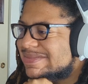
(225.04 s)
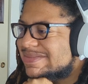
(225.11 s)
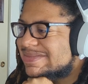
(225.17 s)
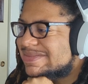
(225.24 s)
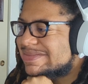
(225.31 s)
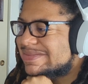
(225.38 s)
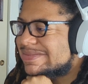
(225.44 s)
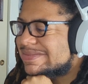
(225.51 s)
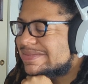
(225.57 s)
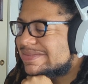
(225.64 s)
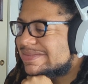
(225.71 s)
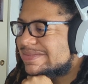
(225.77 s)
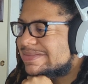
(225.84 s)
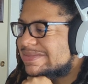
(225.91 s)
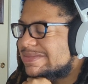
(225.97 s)

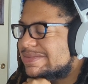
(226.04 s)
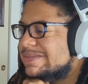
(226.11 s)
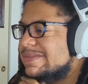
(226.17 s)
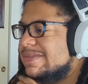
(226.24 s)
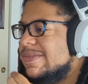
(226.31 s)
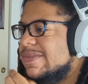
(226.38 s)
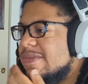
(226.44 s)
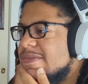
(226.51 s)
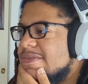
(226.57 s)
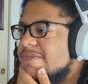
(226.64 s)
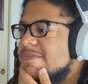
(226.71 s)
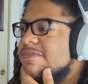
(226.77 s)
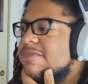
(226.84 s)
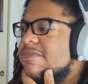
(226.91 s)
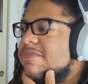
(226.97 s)

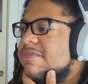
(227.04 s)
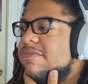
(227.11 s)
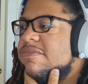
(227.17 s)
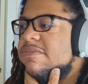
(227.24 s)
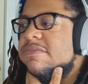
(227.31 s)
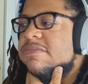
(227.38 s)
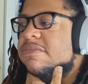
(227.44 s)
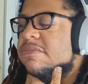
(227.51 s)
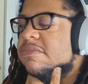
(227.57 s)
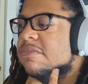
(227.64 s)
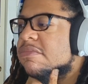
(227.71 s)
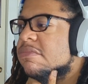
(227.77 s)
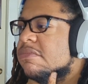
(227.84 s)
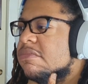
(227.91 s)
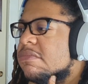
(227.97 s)

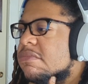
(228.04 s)
No one is speaking in this clip.